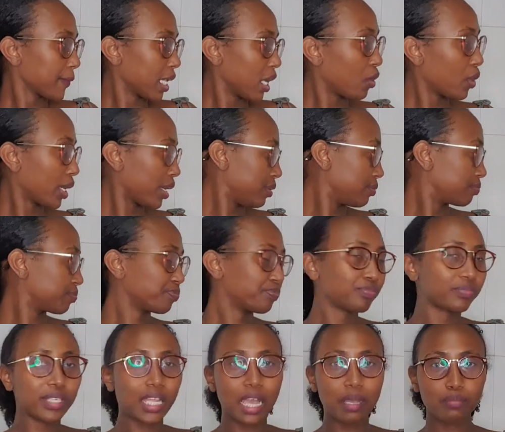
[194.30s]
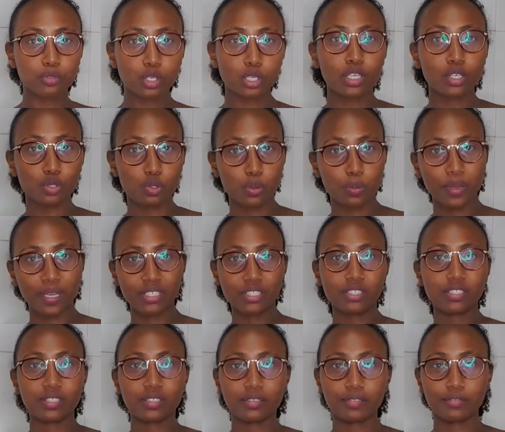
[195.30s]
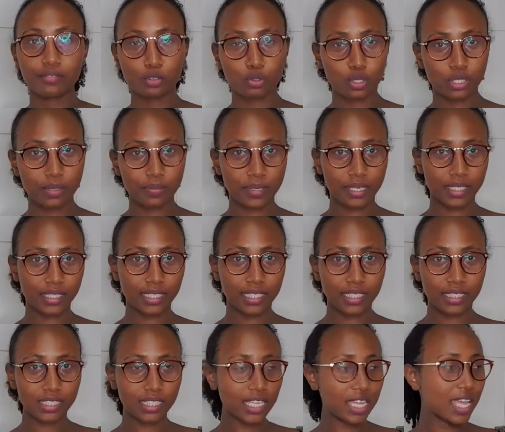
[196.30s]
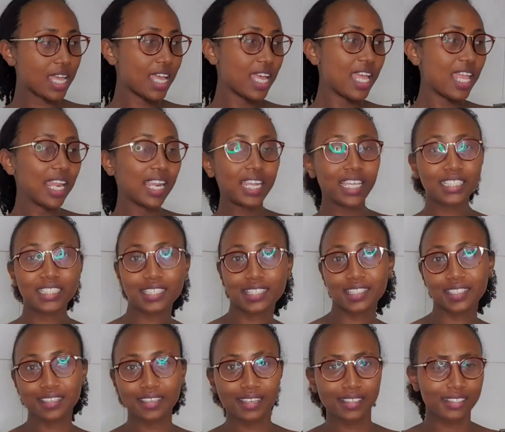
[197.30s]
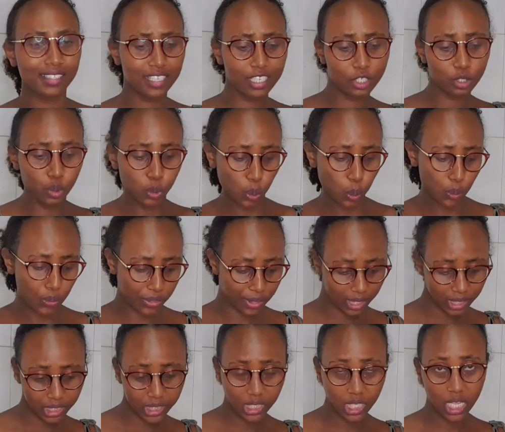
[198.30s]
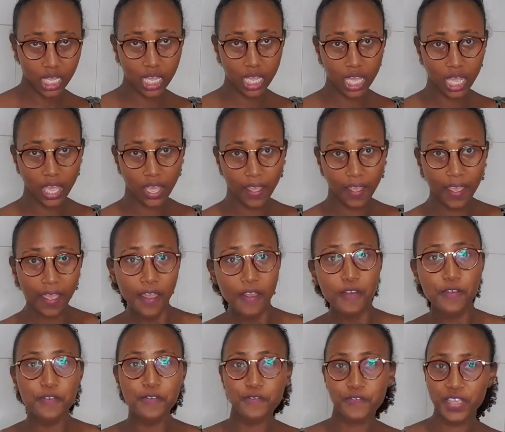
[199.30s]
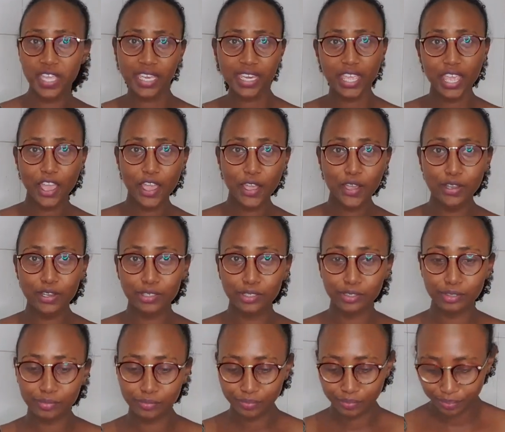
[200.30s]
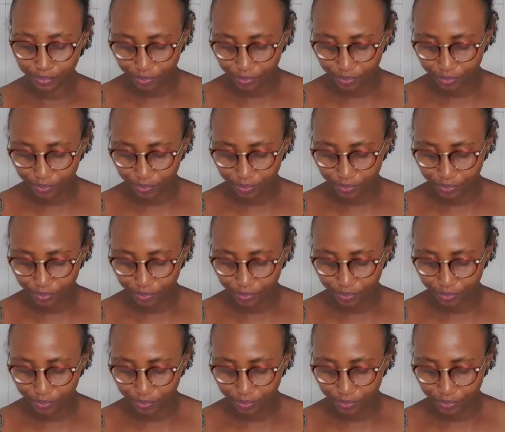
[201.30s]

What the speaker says: okay, I'm talking too much. It doesn't make sense. Let's get into this video.